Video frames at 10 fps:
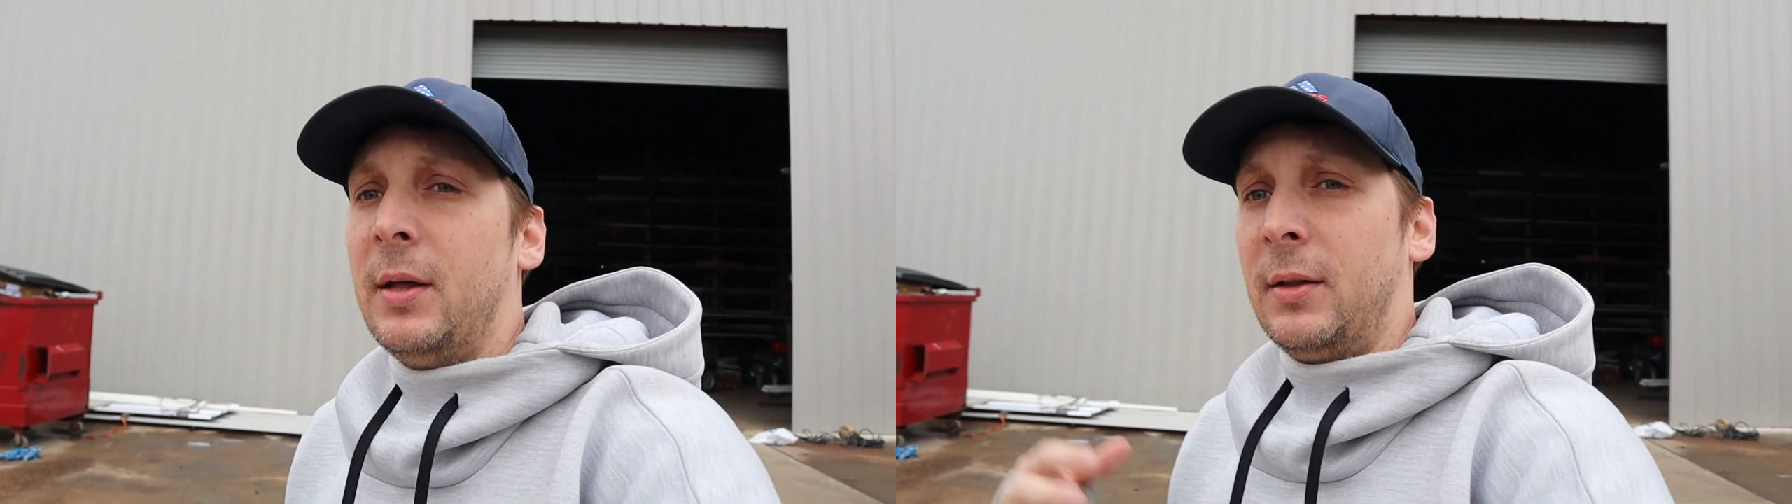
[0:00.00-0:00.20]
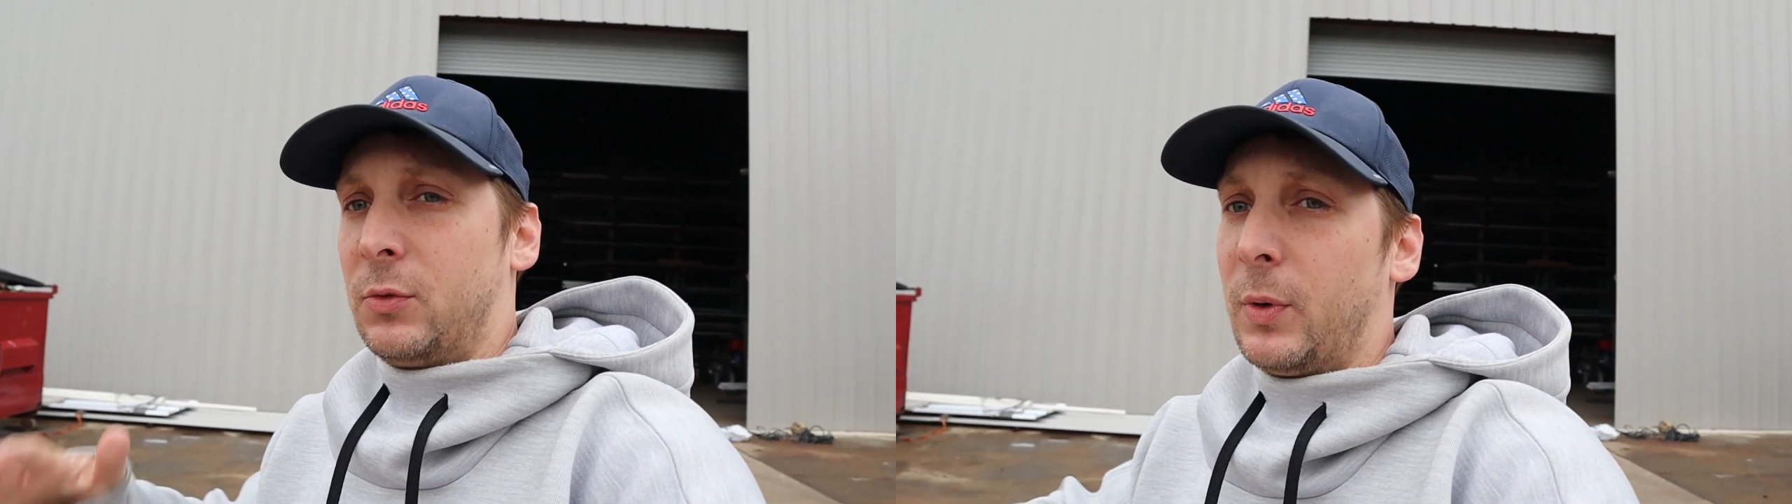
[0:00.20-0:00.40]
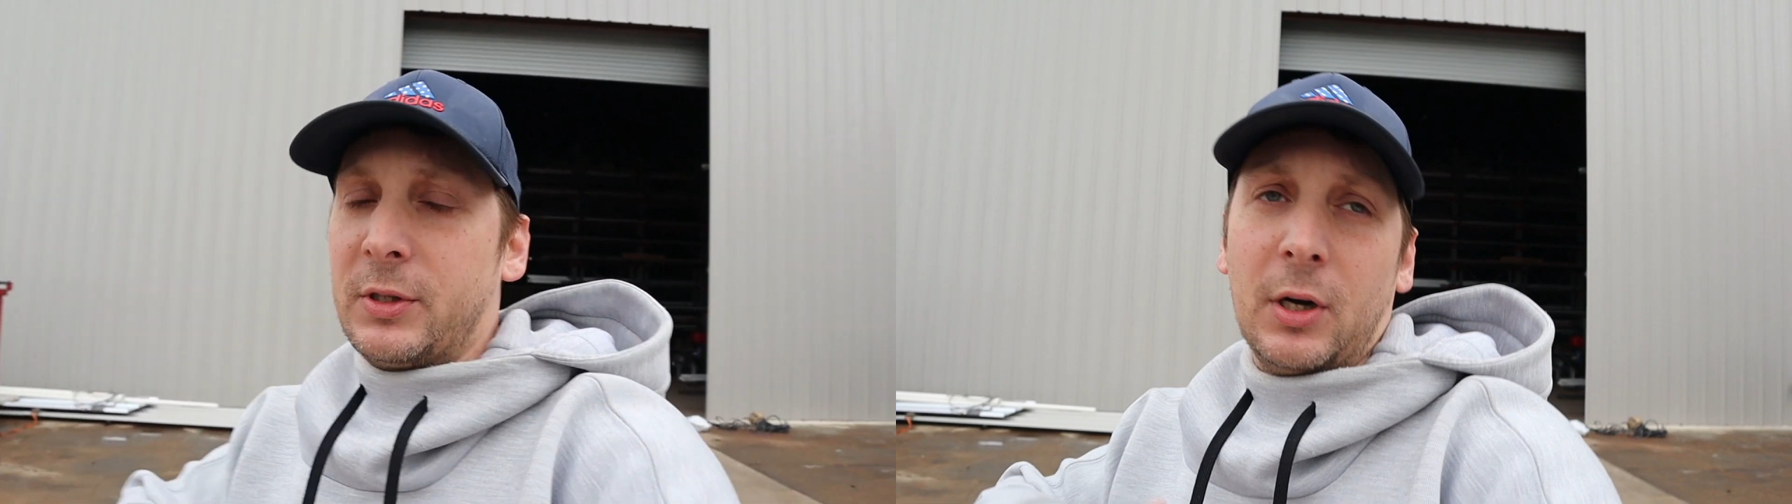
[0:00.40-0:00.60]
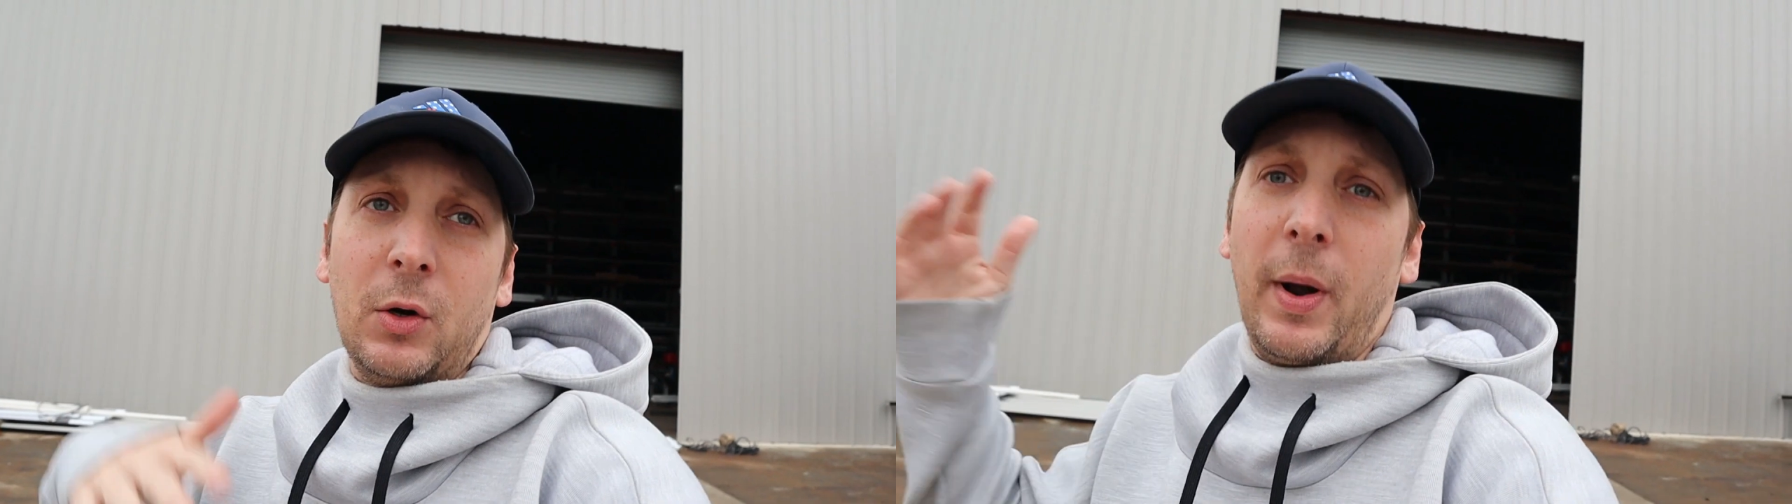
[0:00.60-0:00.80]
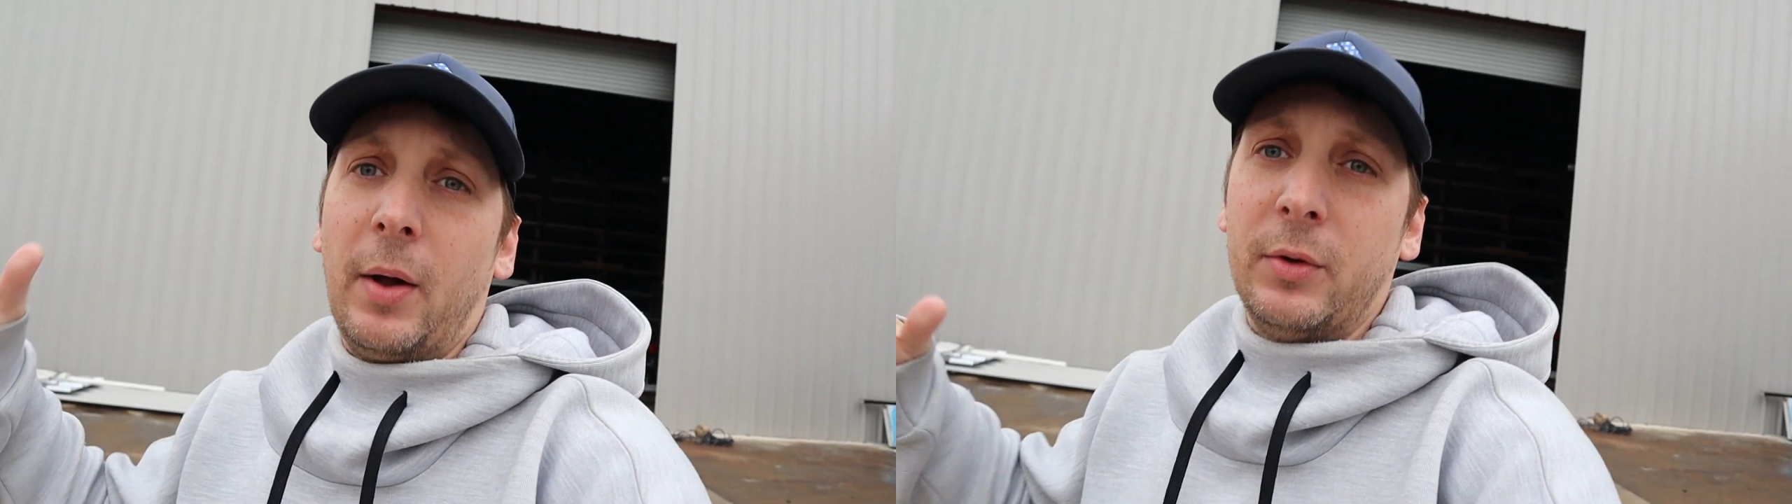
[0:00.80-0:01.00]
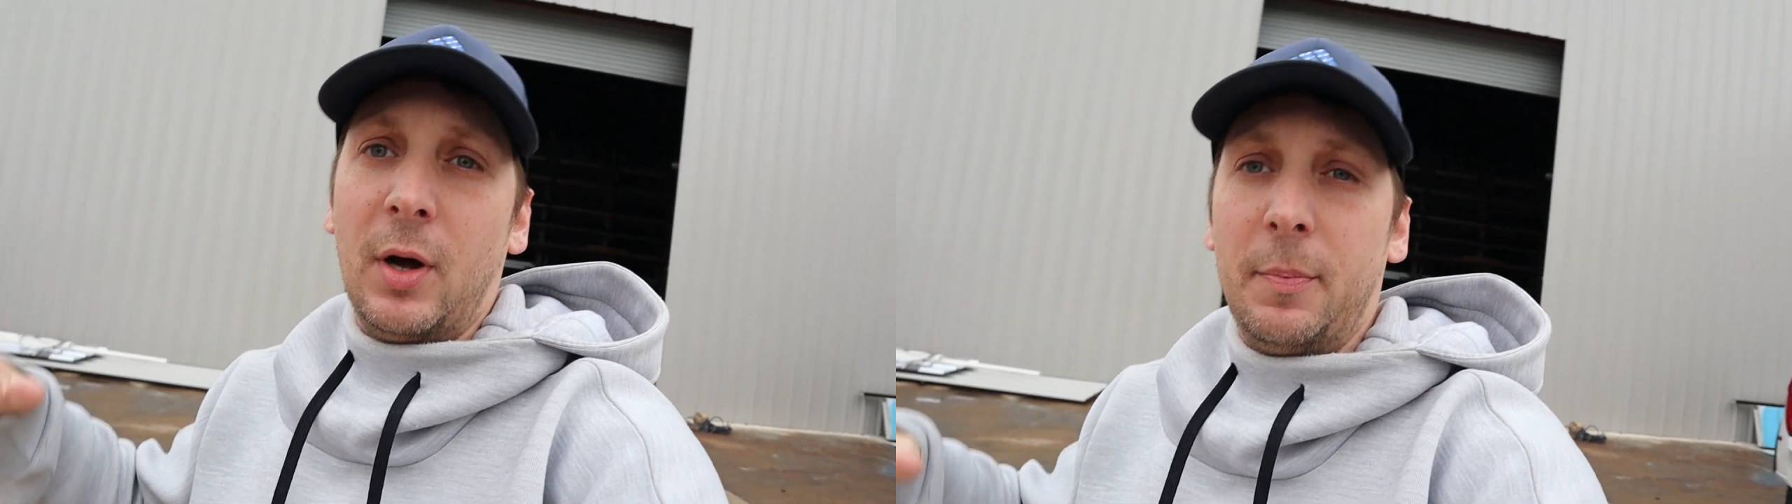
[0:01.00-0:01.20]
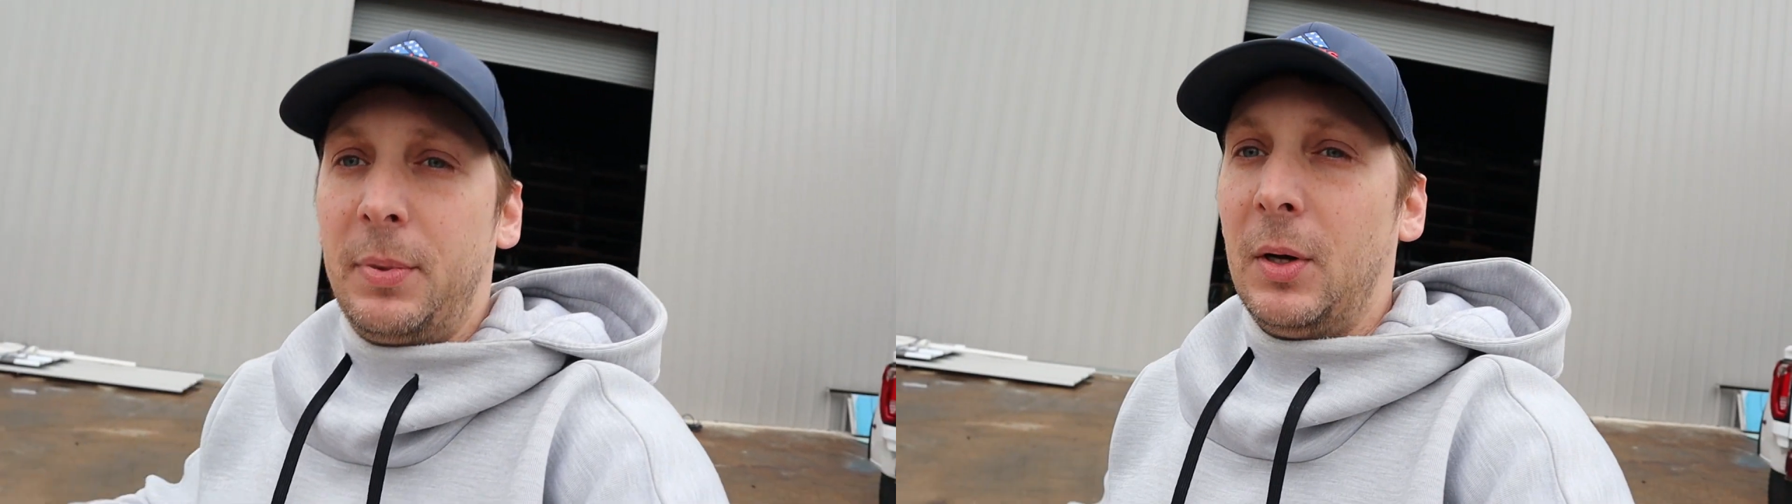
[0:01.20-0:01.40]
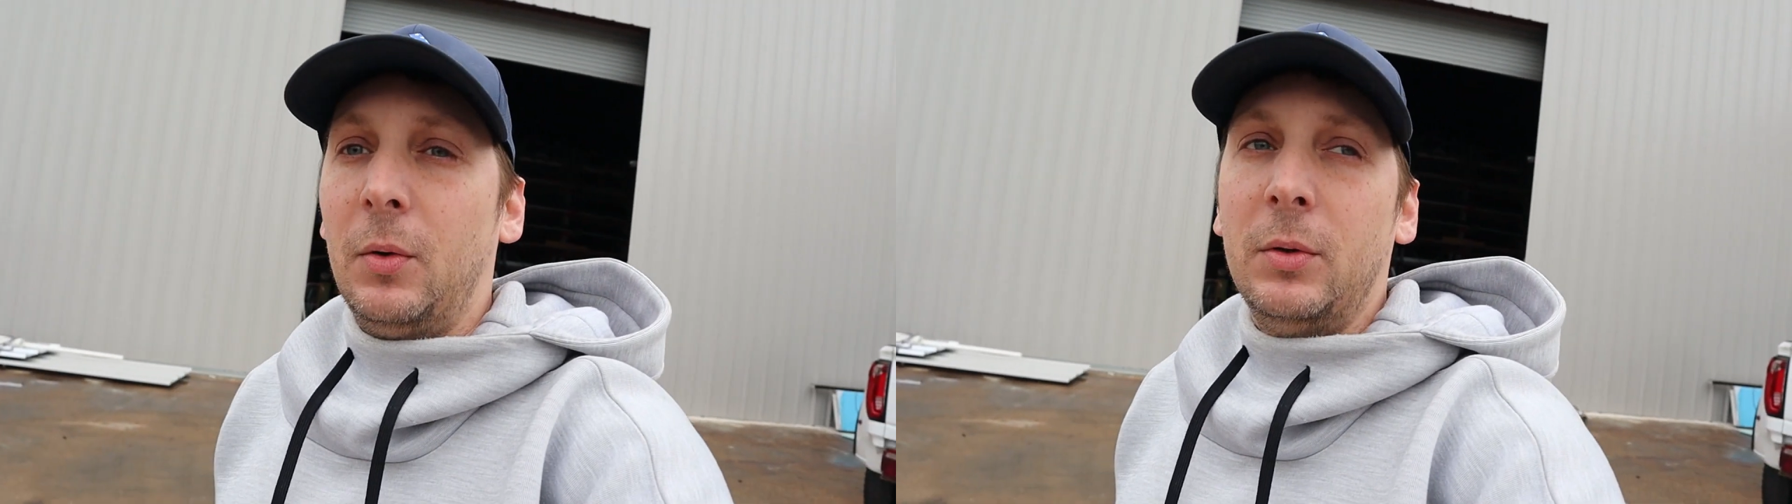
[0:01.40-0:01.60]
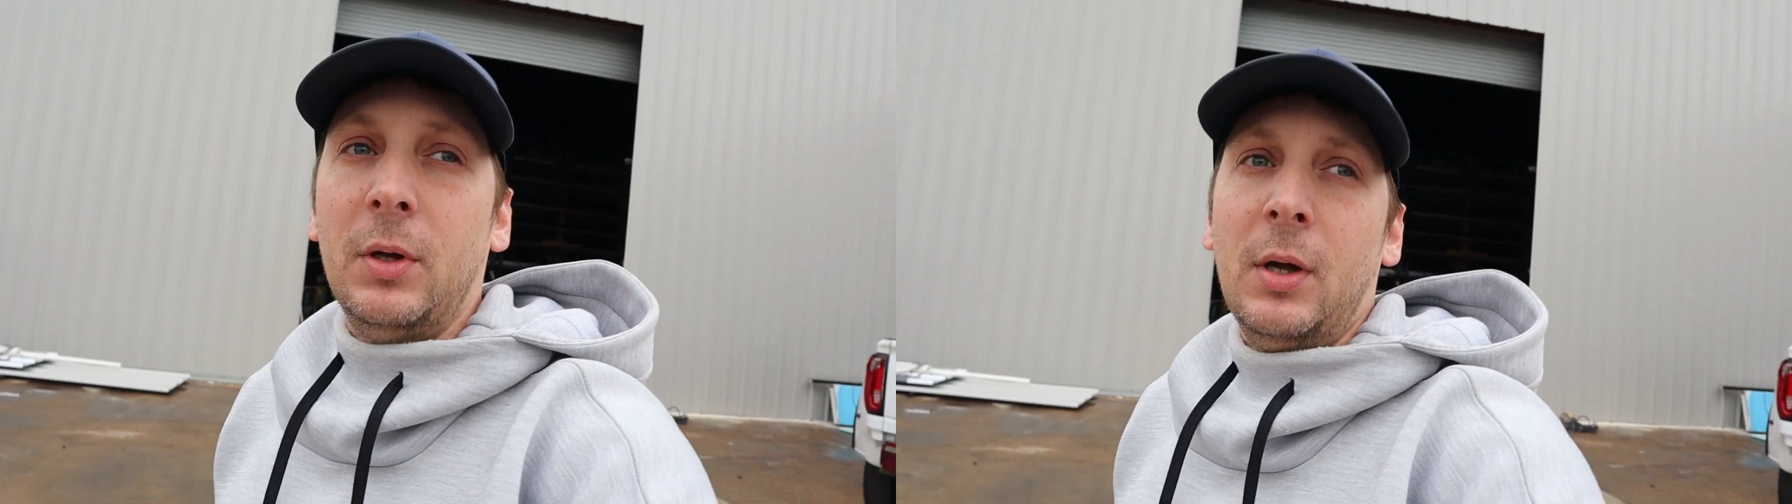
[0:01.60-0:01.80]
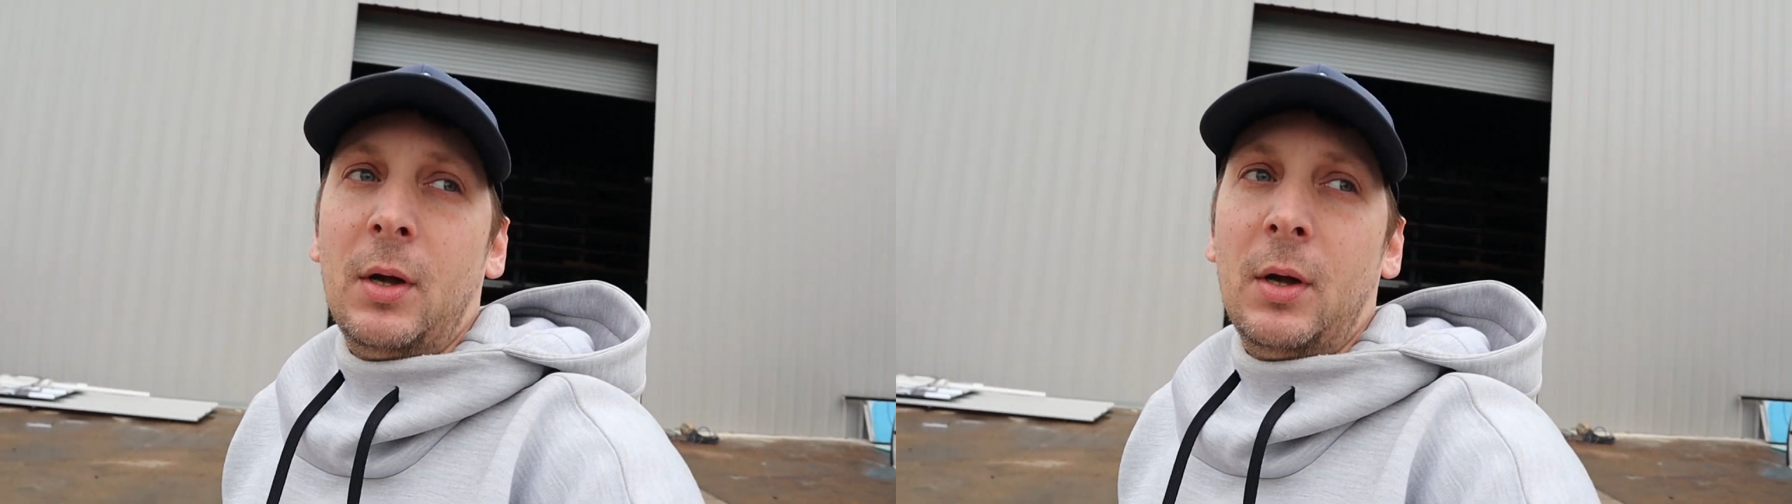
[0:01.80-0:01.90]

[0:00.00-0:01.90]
This wasn't a ground up build.